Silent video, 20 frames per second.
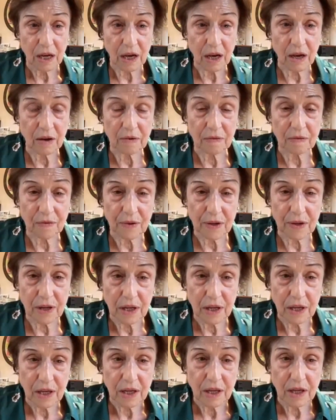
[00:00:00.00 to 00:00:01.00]
of
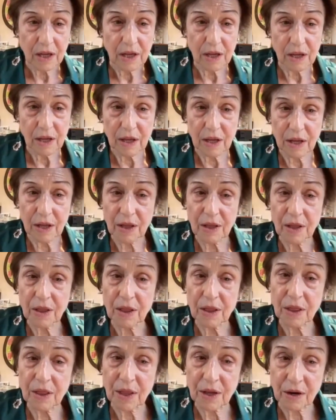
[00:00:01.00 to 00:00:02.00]

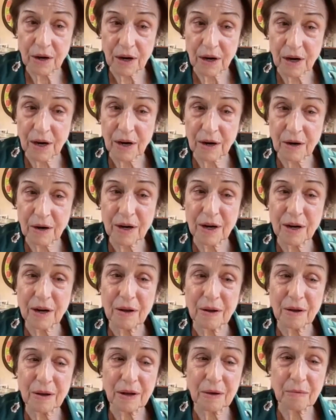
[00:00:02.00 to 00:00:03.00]
there are
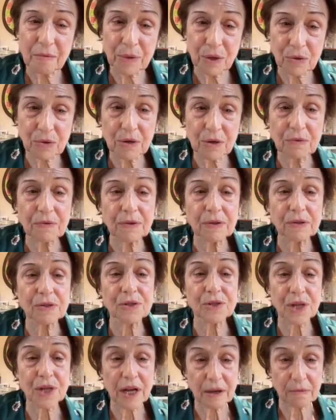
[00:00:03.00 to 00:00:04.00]
beautiful
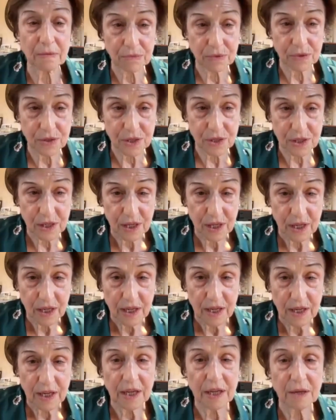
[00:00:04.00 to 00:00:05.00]
gems
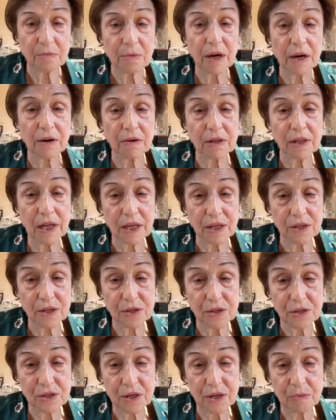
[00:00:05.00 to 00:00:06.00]
in my
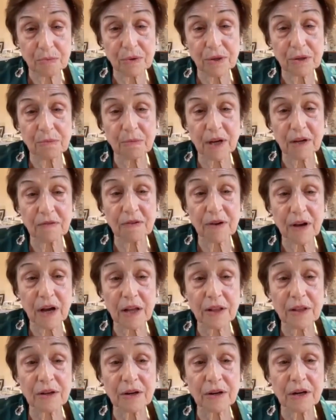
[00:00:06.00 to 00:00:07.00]
relationship with my
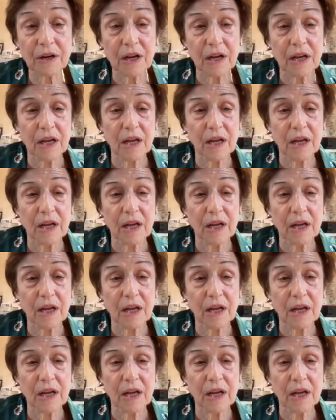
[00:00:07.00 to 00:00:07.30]
father,